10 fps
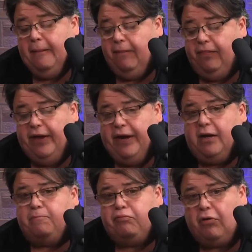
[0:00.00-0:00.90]

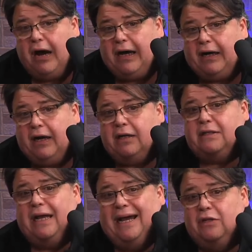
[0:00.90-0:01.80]
their product
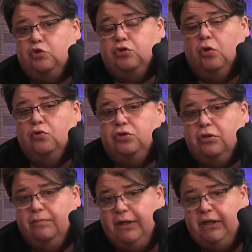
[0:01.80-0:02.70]
on
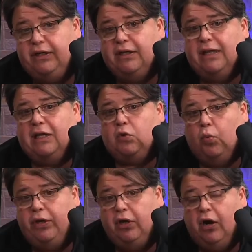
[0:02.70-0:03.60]
social media like
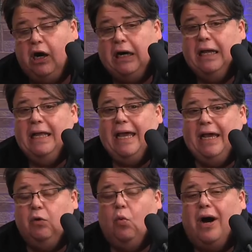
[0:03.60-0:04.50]
we are,
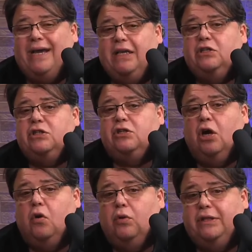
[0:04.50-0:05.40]
and why is it
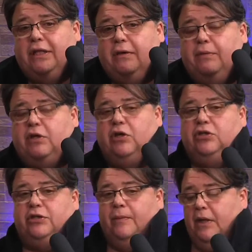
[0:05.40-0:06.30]
going there?
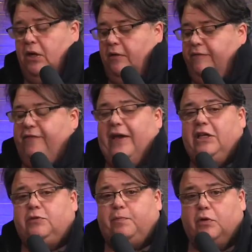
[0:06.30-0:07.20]
Because
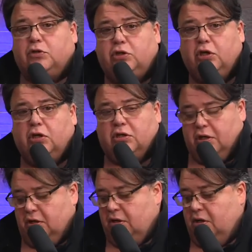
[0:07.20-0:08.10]
Facebook
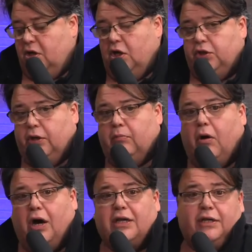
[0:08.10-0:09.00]
took the
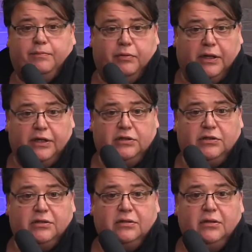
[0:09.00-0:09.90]
marketplace